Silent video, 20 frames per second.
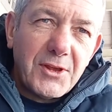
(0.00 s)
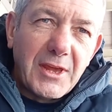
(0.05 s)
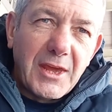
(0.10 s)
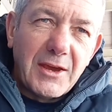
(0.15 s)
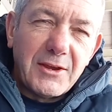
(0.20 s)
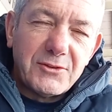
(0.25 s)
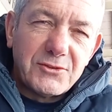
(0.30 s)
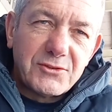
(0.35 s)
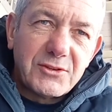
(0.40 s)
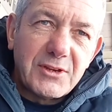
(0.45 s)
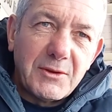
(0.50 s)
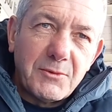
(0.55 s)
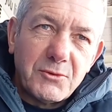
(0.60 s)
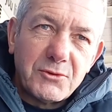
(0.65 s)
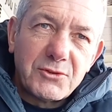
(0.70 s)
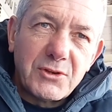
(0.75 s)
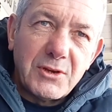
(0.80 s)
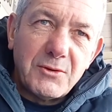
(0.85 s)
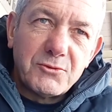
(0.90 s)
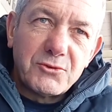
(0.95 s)
It
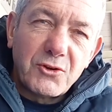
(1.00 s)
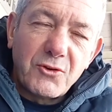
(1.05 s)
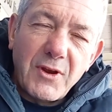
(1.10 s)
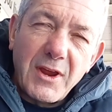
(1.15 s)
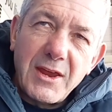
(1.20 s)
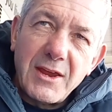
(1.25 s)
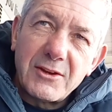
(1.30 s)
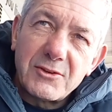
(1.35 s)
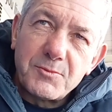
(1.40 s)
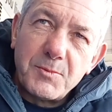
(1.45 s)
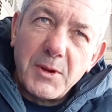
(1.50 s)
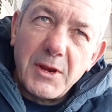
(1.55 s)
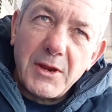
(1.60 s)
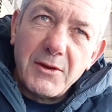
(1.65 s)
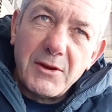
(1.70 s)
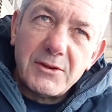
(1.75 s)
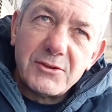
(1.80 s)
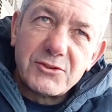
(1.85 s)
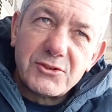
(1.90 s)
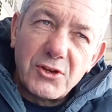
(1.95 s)
was a great
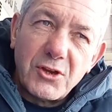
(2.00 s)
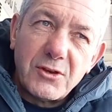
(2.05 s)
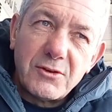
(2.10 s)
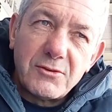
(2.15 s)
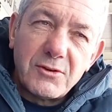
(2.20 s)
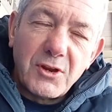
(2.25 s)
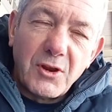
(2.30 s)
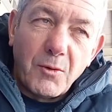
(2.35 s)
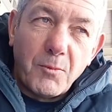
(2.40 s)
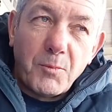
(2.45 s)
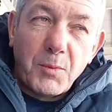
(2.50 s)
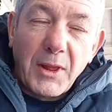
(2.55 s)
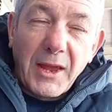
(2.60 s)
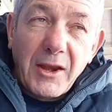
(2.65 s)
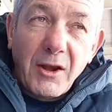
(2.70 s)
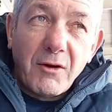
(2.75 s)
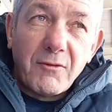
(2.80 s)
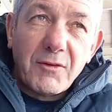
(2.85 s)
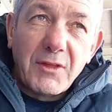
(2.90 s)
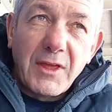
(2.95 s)
experience, and
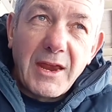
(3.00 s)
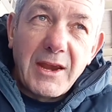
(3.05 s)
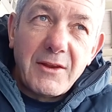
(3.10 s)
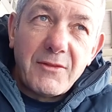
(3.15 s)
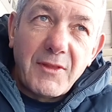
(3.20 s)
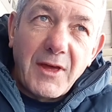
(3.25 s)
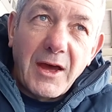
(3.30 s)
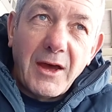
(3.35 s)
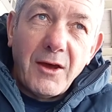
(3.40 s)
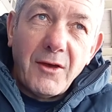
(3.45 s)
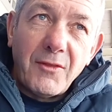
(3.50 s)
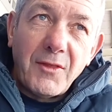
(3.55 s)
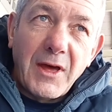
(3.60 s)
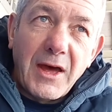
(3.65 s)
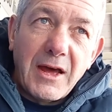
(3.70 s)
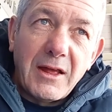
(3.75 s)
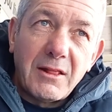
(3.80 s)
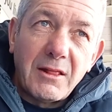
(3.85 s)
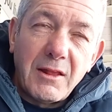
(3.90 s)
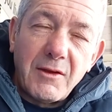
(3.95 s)
playing over there at
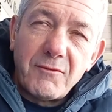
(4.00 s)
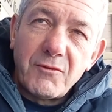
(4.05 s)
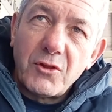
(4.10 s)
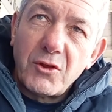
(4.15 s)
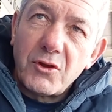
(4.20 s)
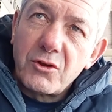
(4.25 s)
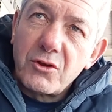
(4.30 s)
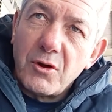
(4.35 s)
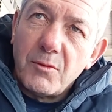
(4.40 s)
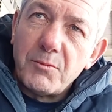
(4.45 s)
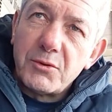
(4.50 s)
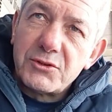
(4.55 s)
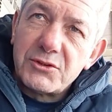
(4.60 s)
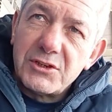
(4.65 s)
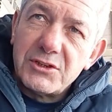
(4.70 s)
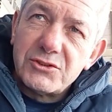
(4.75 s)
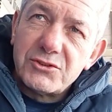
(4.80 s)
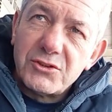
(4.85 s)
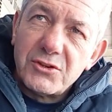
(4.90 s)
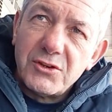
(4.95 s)
that level of
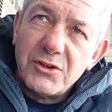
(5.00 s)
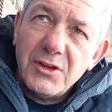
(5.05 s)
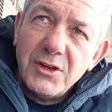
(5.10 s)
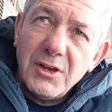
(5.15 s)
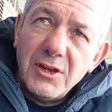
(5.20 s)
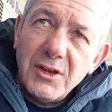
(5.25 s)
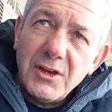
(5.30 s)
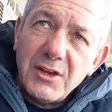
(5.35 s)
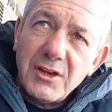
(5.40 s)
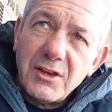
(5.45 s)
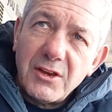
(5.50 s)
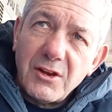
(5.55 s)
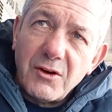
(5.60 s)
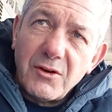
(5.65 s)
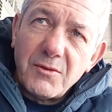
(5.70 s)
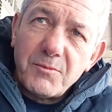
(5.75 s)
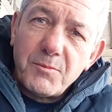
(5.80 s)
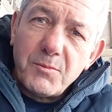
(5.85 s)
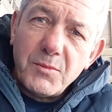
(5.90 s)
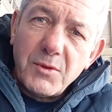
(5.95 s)
competition,
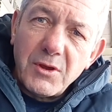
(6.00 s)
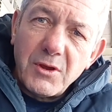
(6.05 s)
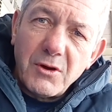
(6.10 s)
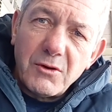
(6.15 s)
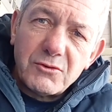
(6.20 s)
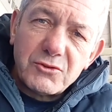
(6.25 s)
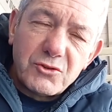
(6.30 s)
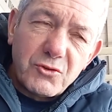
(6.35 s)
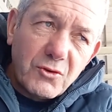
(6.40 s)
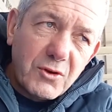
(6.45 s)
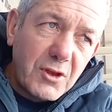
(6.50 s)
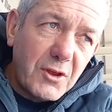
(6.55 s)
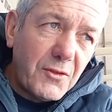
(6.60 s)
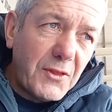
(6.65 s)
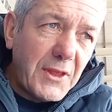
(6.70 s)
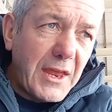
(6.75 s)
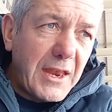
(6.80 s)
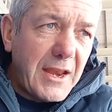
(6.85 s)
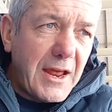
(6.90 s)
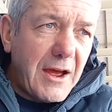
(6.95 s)
you always look at
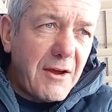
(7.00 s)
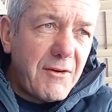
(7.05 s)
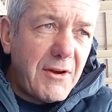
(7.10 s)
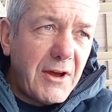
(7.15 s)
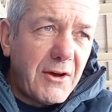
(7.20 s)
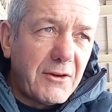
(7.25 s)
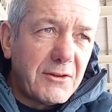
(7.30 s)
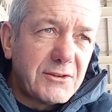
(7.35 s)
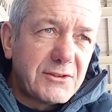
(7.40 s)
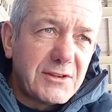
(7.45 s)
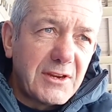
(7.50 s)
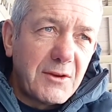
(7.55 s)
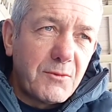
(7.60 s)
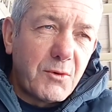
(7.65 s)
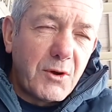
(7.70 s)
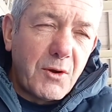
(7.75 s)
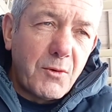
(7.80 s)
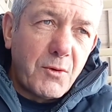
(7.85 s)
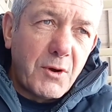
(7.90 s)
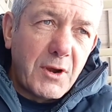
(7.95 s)
the NRL and see
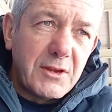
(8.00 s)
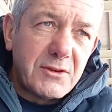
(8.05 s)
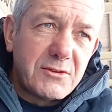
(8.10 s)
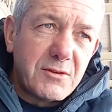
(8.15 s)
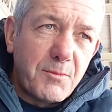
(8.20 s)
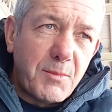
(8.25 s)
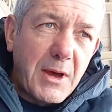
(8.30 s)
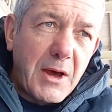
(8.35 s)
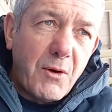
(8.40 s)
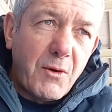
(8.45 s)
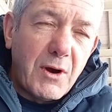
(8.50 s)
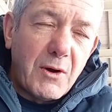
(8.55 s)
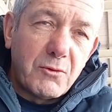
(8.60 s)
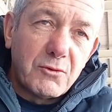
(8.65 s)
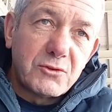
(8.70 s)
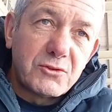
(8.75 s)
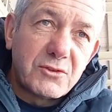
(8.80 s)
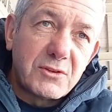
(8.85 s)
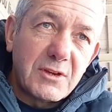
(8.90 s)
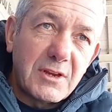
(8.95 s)
what it's about.
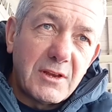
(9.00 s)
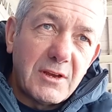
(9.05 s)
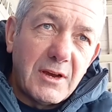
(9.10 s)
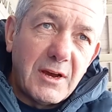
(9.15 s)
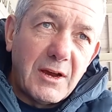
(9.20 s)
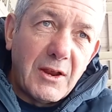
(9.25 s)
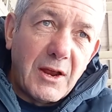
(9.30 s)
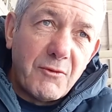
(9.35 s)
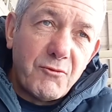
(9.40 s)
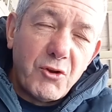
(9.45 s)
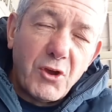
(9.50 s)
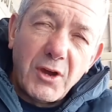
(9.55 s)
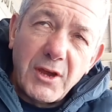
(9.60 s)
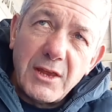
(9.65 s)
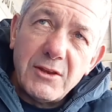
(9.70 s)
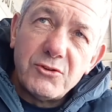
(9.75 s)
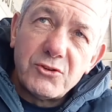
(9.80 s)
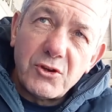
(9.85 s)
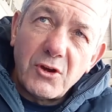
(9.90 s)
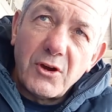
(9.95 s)
I really
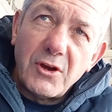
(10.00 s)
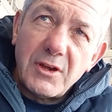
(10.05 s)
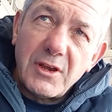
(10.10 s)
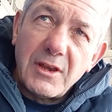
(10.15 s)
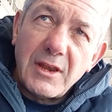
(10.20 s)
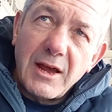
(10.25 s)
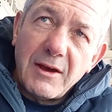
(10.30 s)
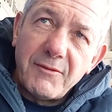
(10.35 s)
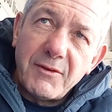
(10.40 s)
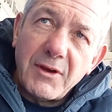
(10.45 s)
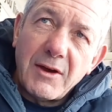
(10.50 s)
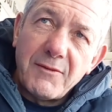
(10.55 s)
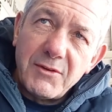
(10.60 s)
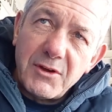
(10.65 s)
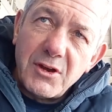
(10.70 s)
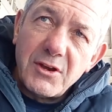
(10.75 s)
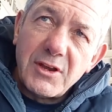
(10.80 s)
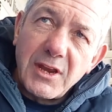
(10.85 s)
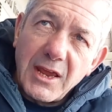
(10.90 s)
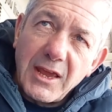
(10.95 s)
enjoyed
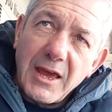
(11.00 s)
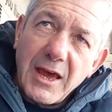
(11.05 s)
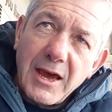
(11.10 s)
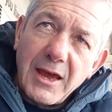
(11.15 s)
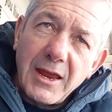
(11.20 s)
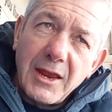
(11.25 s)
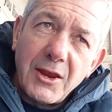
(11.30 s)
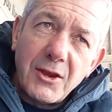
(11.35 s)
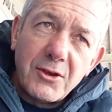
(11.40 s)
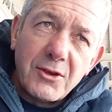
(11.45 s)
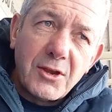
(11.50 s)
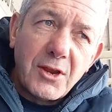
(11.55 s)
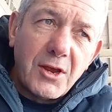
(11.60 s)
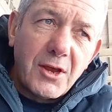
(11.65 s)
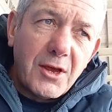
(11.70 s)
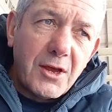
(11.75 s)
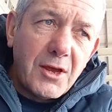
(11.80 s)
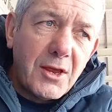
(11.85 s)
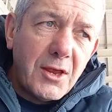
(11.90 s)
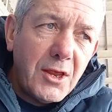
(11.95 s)
having a dig at it,
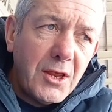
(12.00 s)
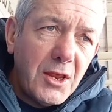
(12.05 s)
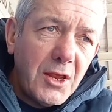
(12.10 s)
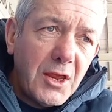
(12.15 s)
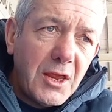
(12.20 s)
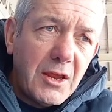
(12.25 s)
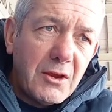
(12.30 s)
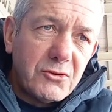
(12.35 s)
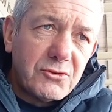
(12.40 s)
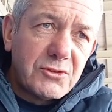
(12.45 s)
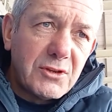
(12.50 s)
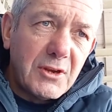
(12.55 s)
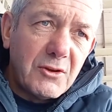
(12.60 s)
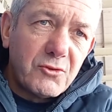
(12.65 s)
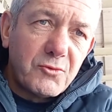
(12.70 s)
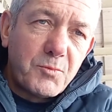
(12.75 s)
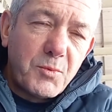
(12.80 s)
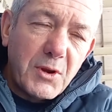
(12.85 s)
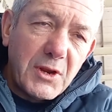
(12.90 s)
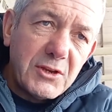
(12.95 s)
and it was
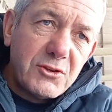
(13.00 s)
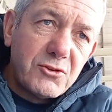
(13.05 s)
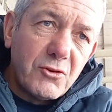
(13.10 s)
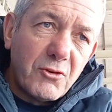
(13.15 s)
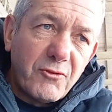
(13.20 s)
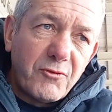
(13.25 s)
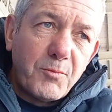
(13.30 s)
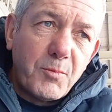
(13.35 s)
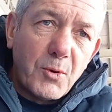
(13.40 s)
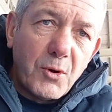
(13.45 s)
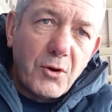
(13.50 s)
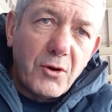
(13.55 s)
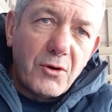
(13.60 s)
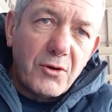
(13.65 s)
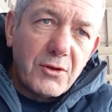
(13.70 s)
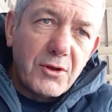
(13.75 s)
pretty tough, but